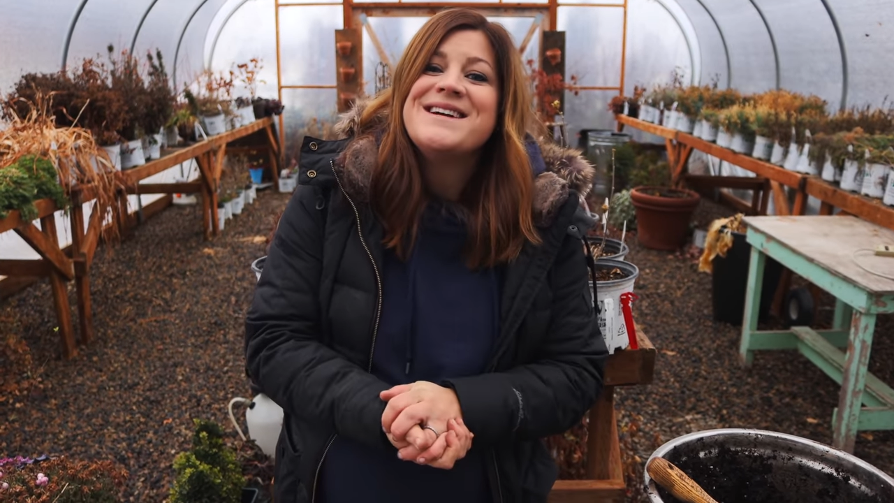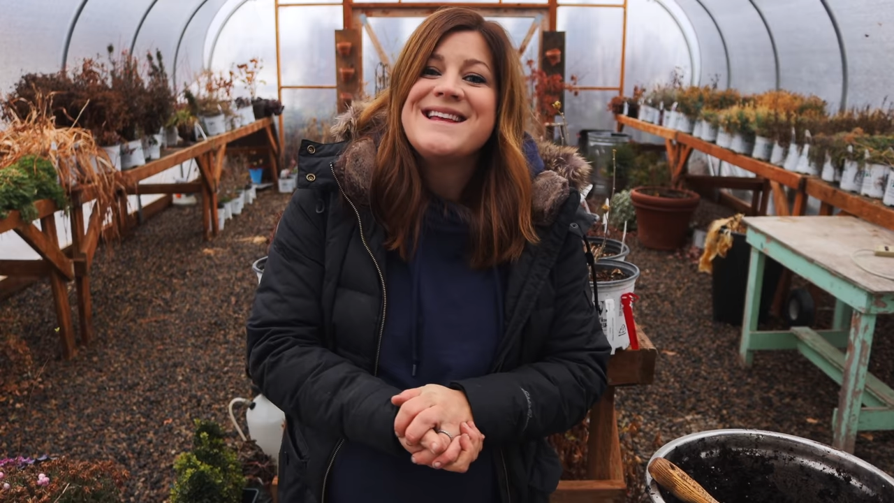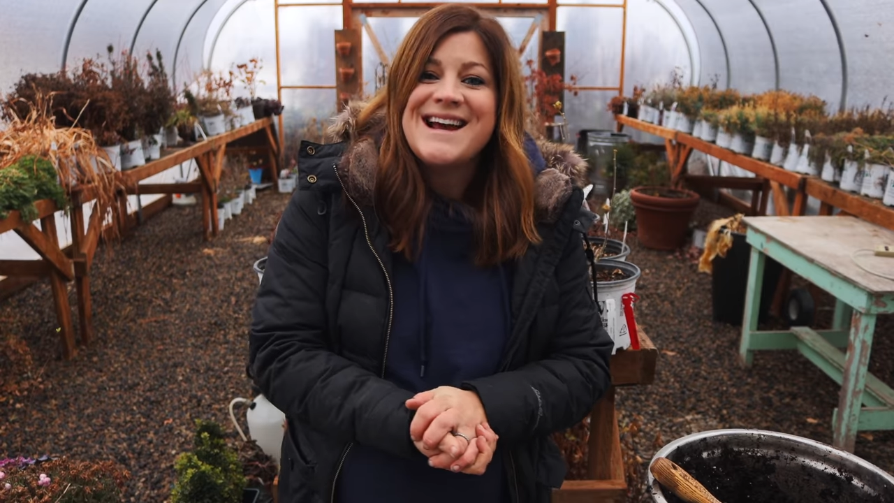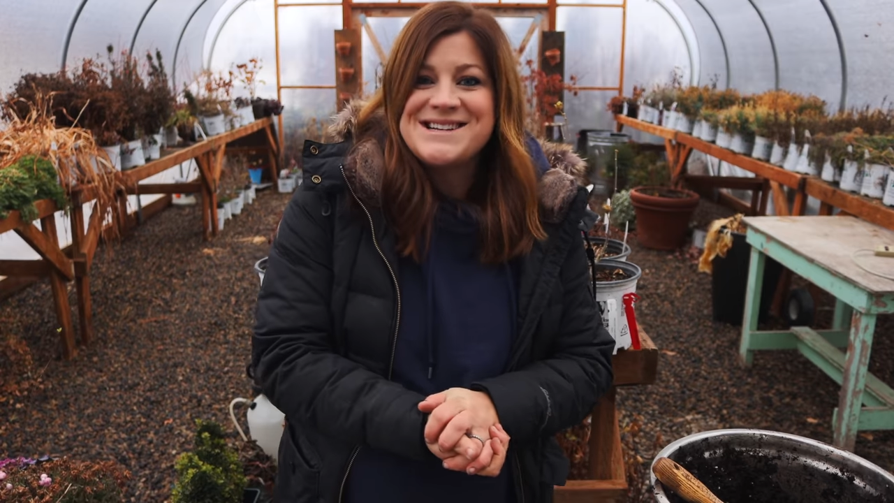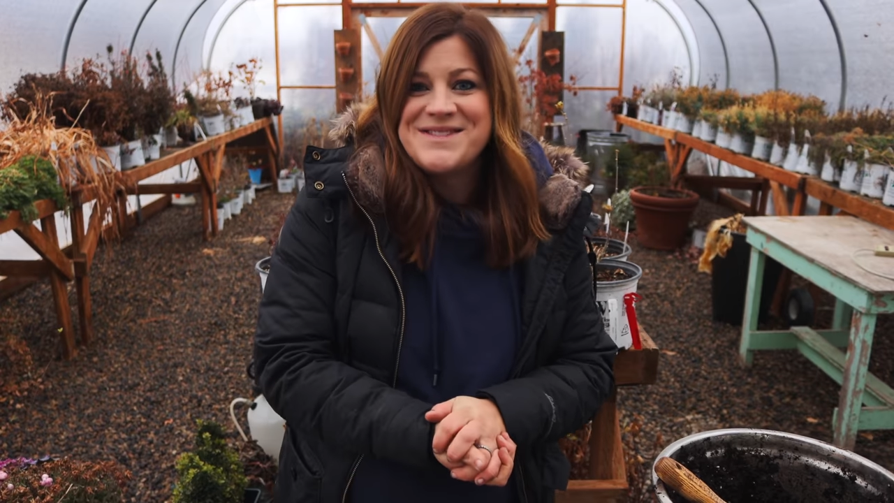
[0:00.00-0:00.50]
in the
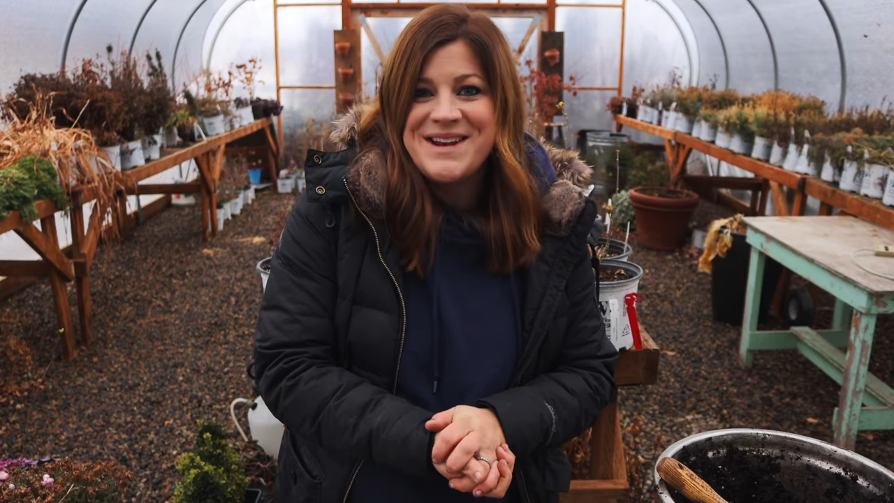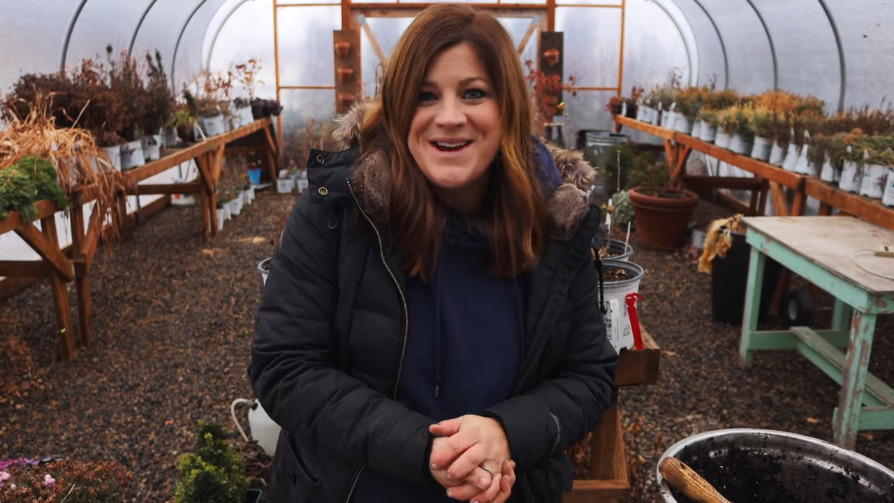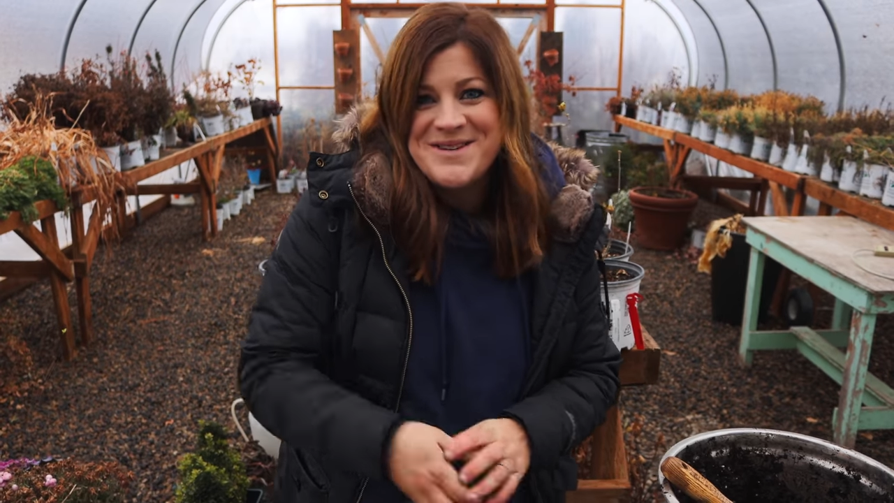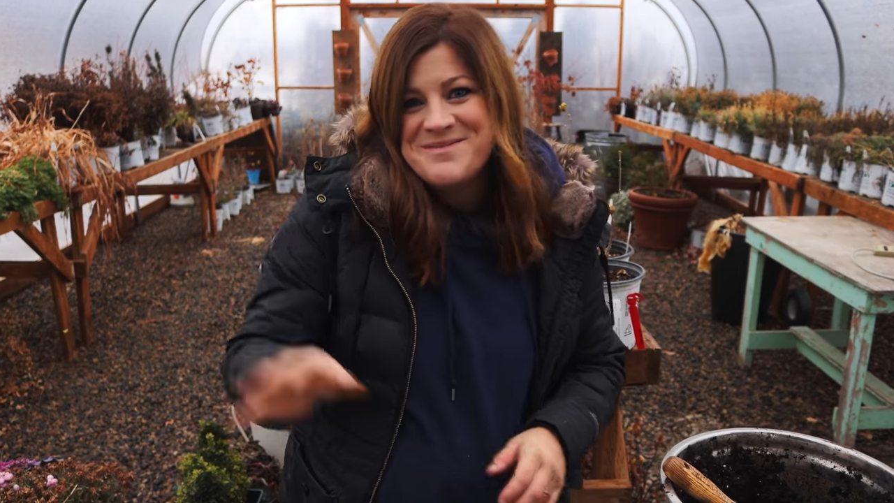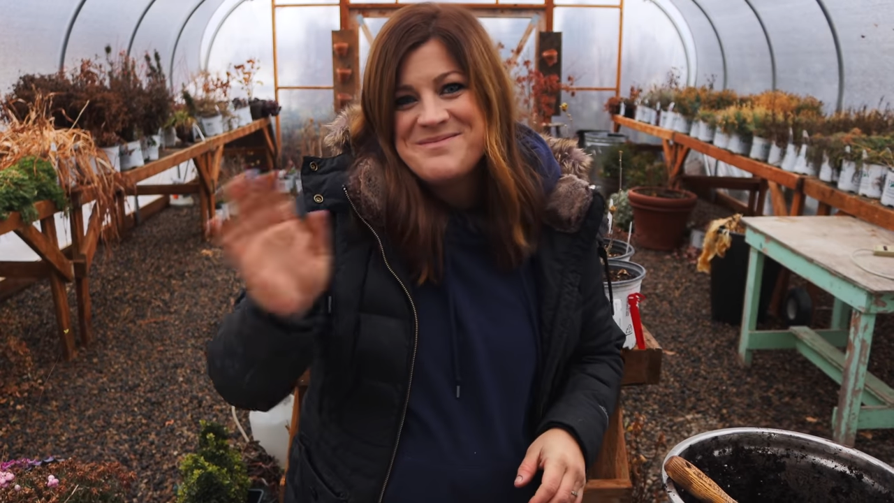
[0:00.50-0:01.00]
next
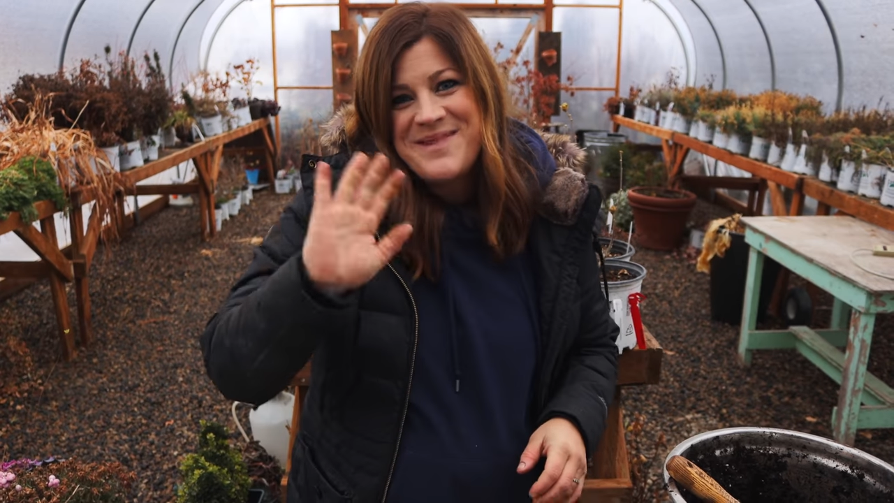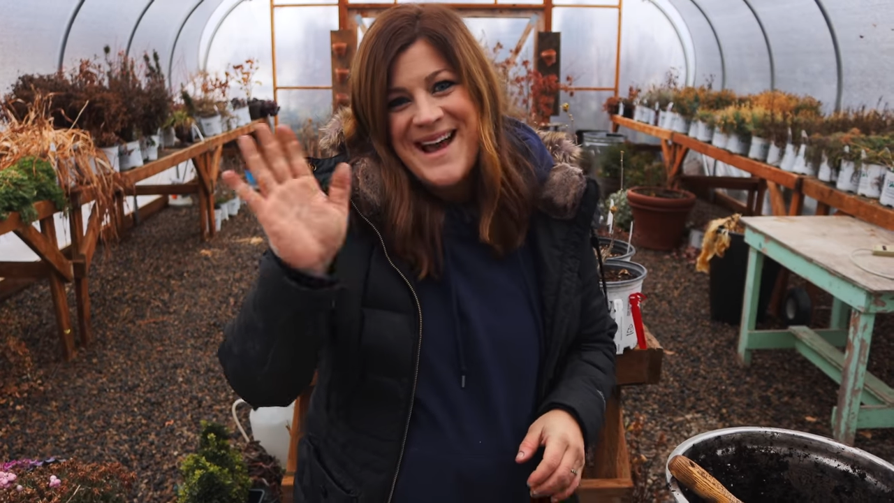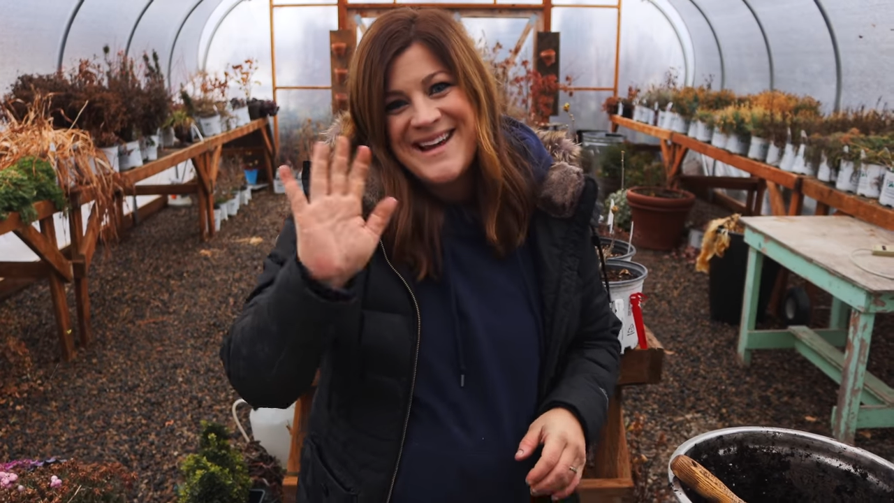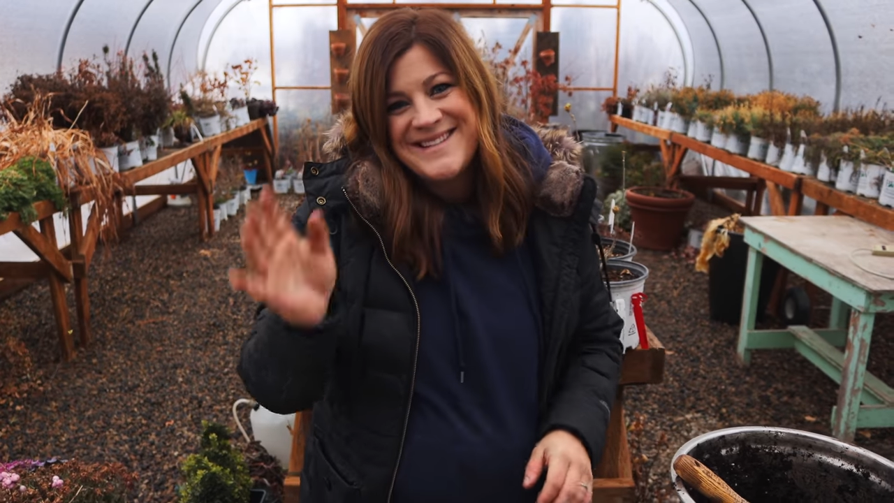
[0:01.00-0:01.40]
video. Bye.